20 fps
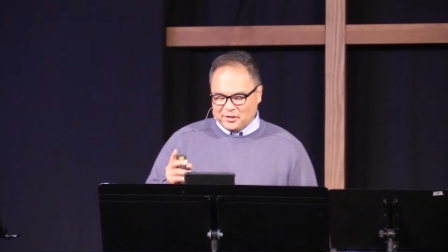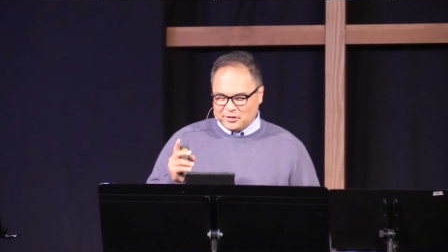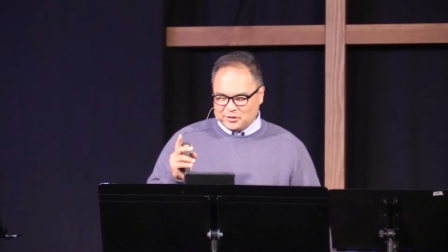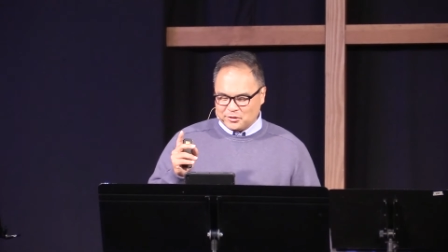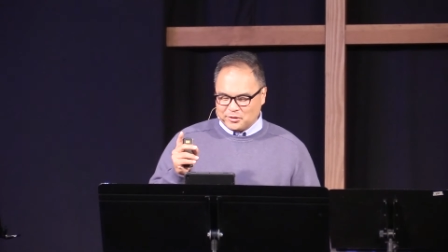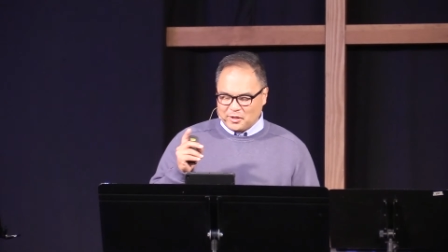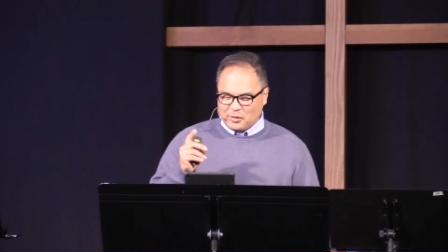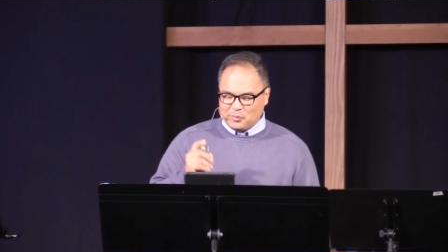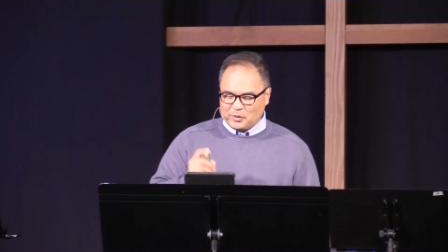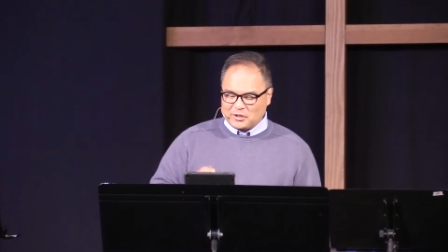
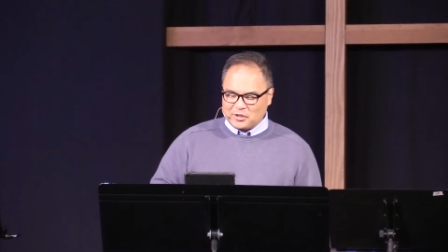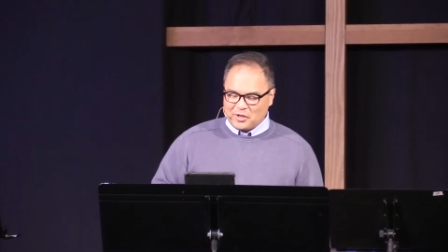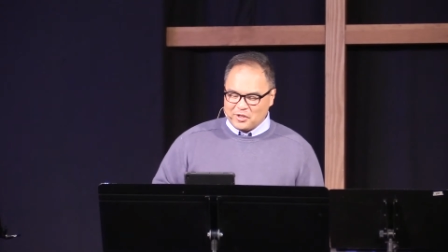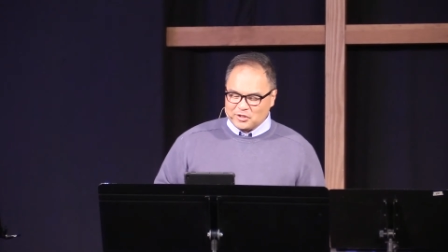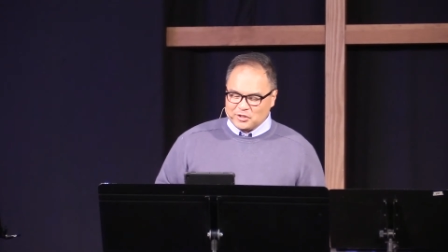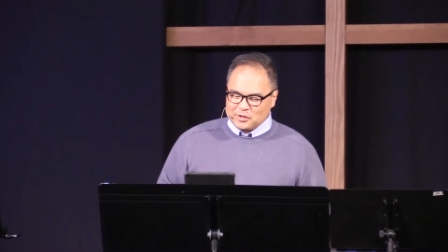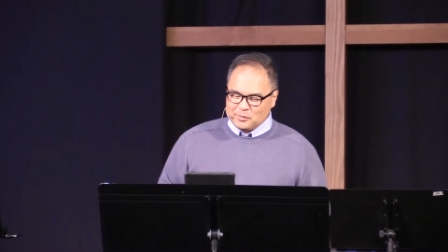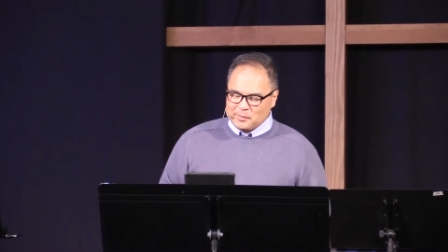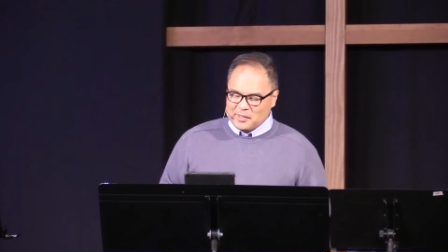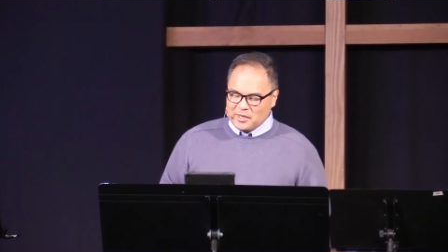So then we
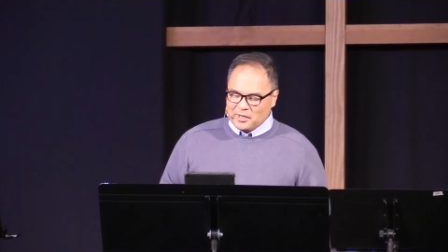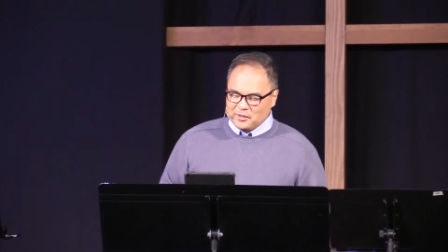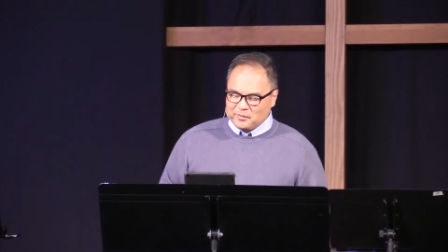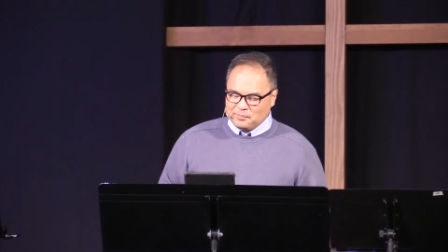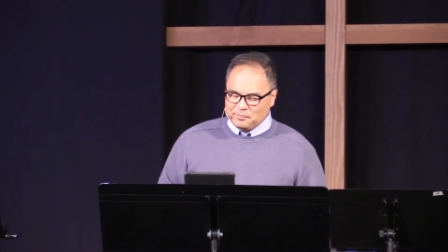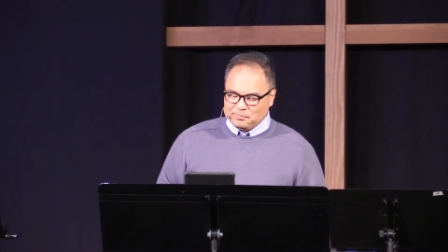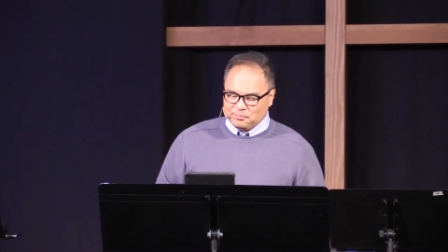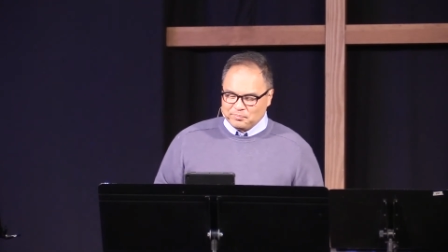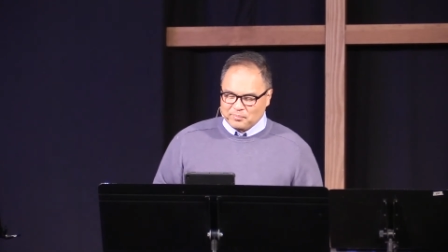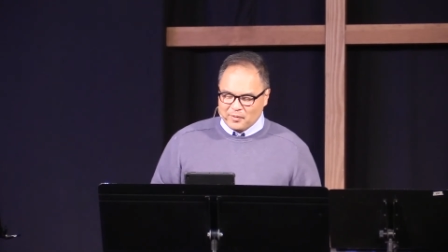talked
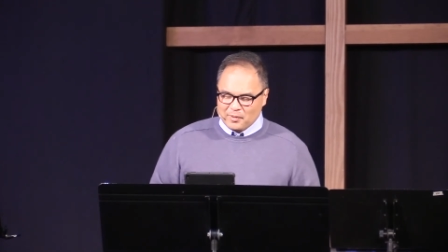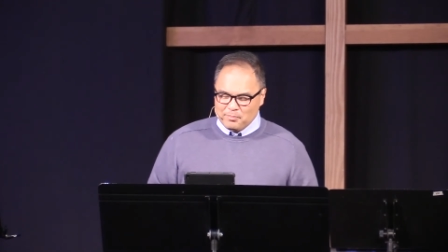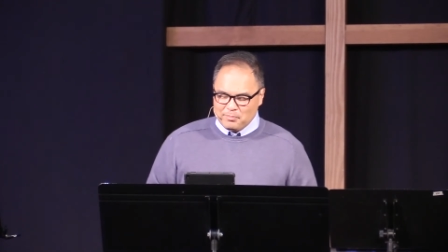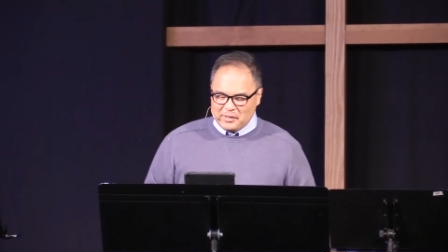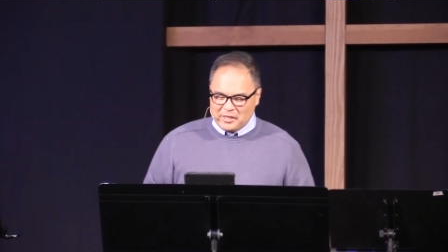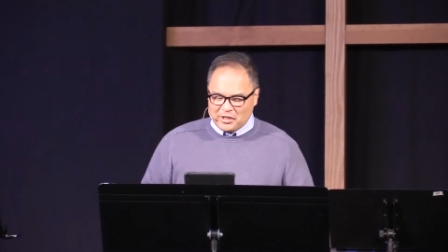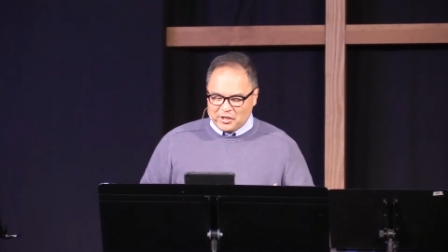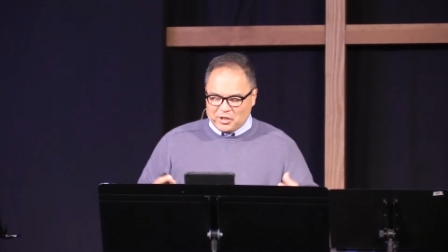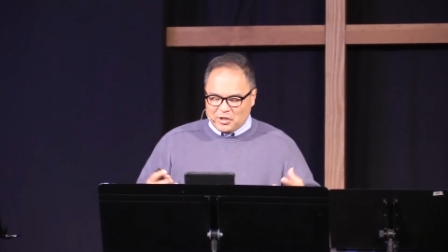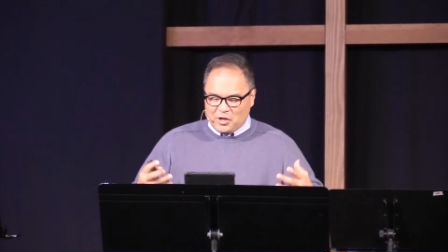about
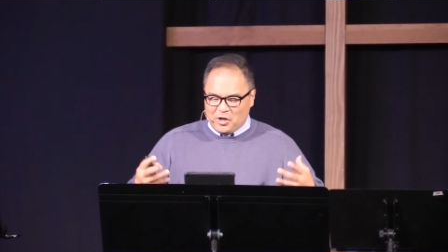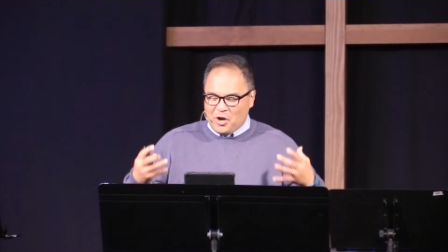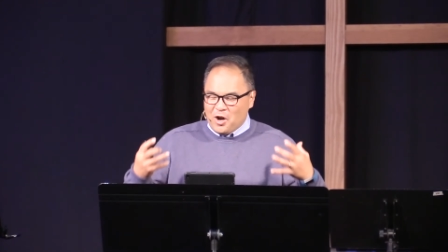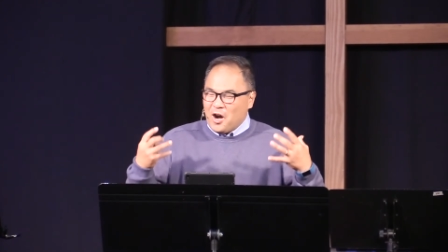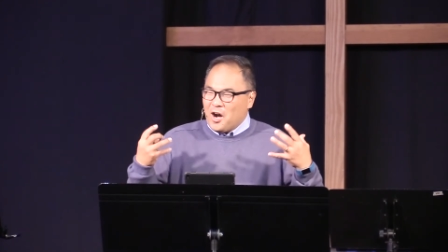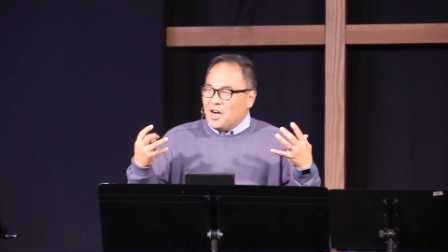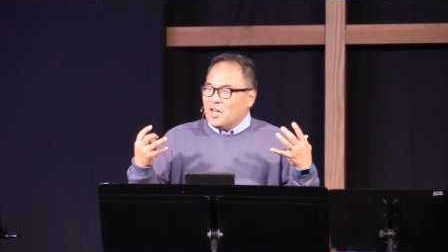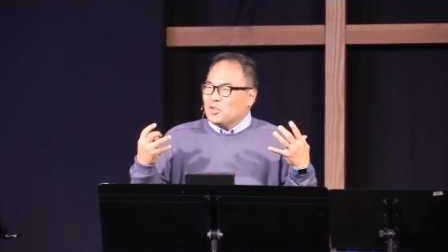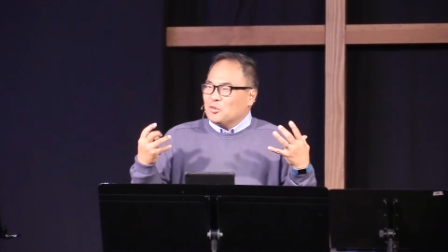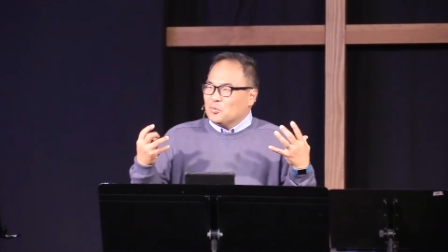being
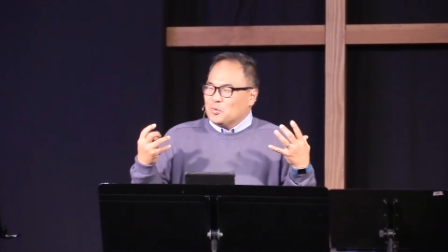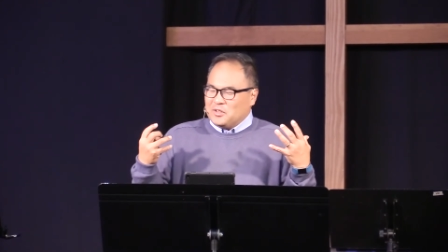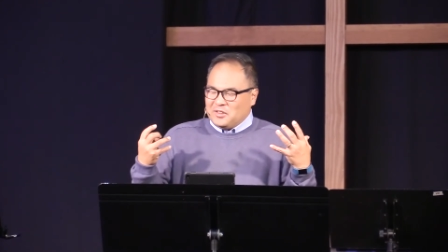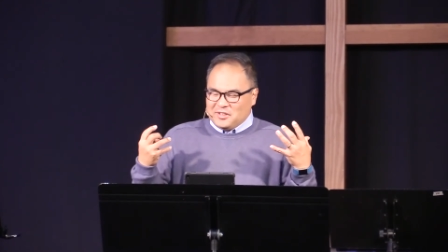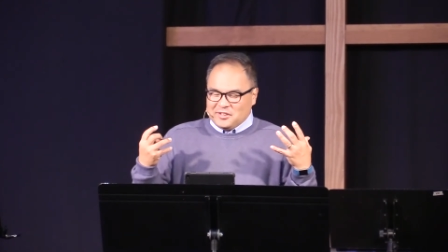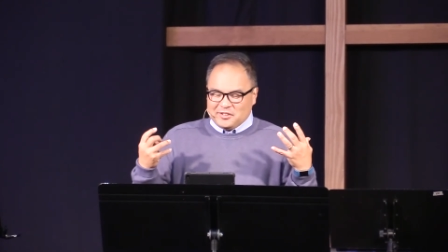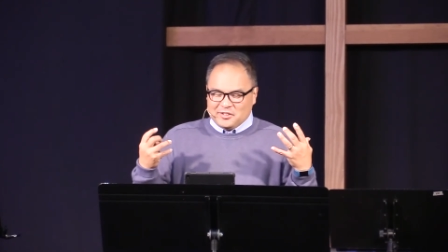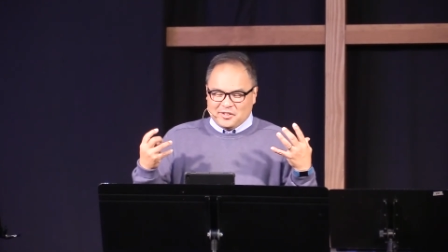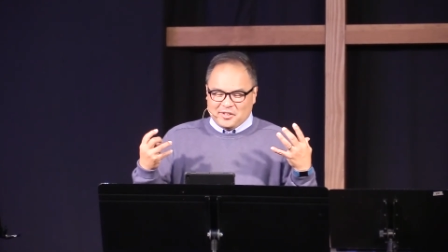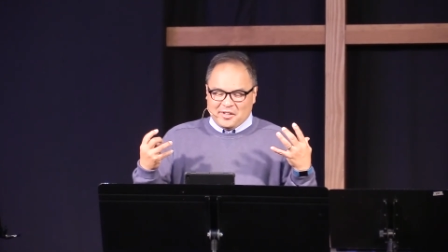caught with
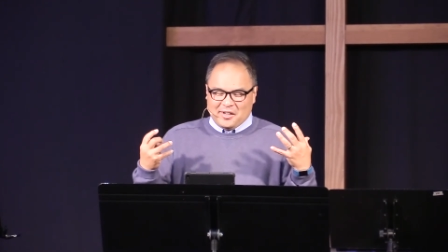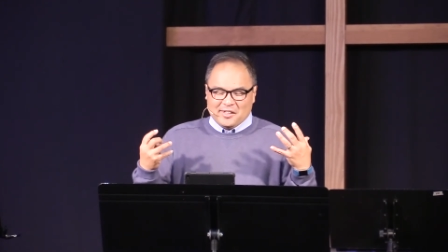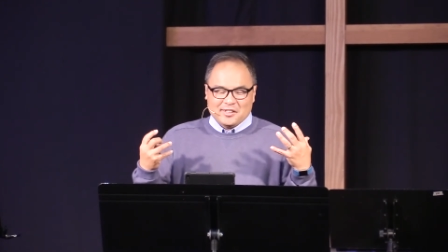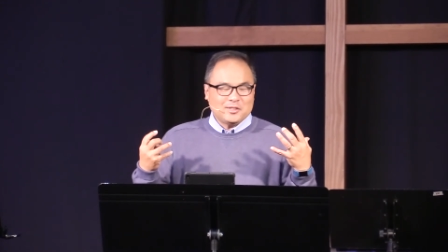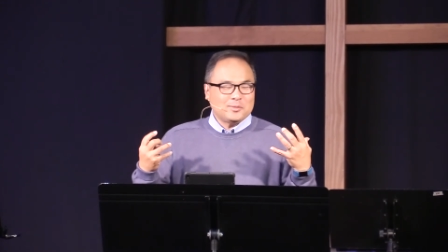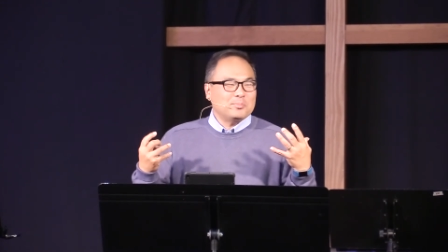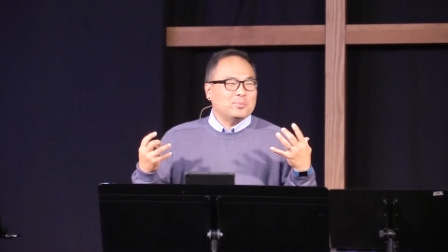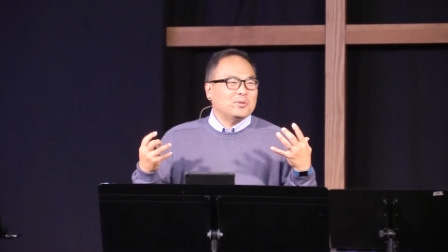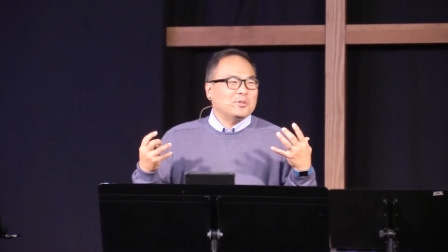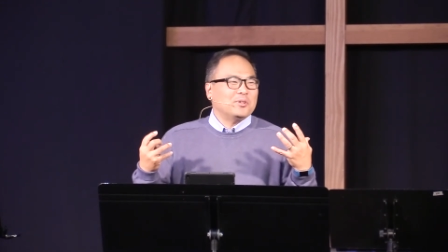this
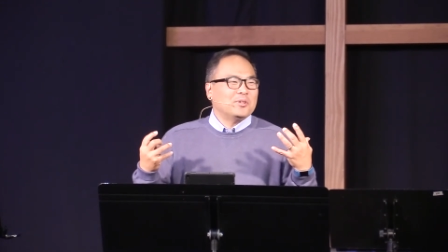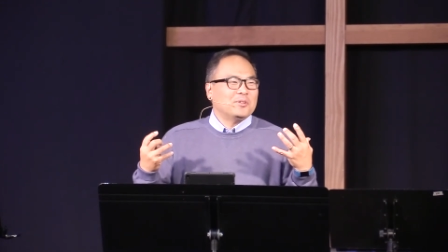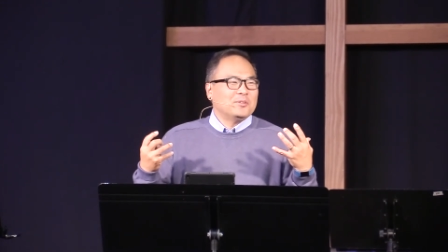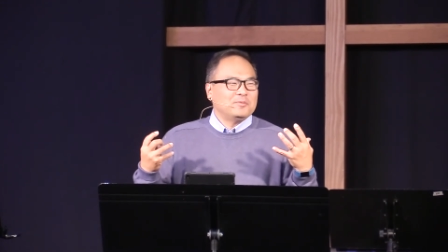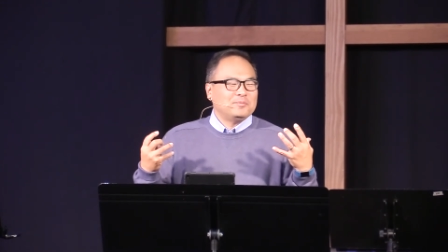gospel.